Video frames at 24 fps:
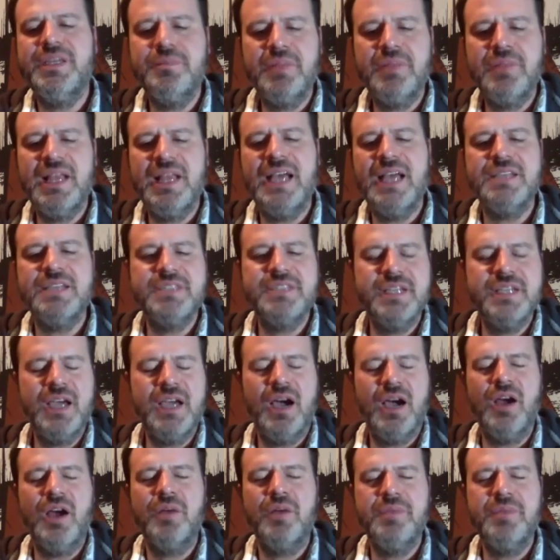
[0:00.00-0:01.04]
plastic
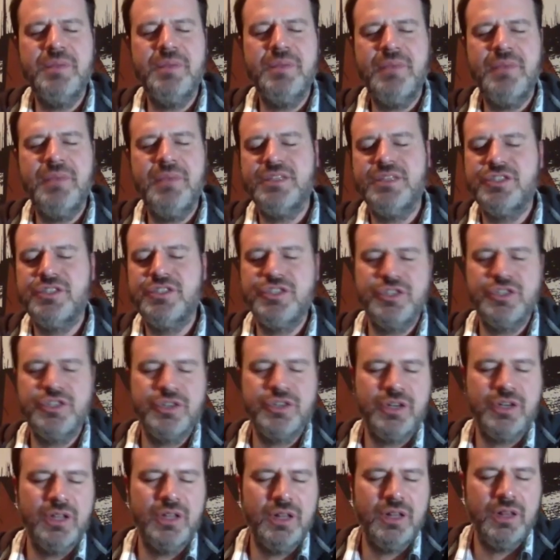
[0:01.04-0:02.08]
army men
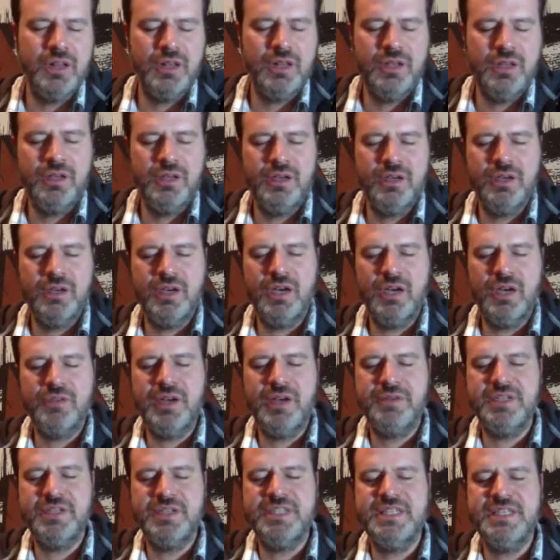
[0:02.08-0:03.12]
circle around a
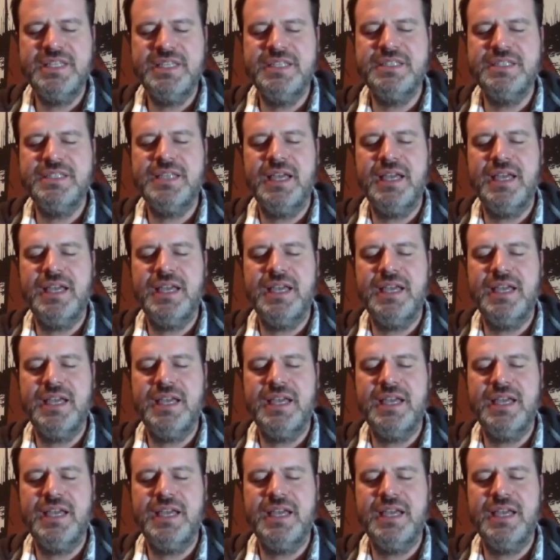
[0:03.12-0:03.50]
tea set.